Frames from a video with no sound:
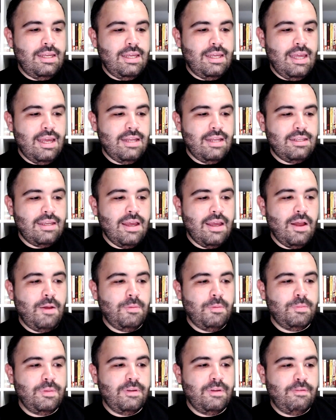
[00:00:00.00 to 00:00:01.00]
can't help
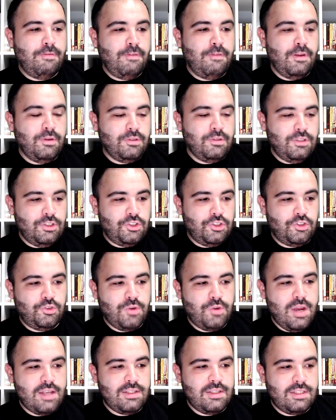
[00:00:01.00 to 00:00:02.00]
but feel distressed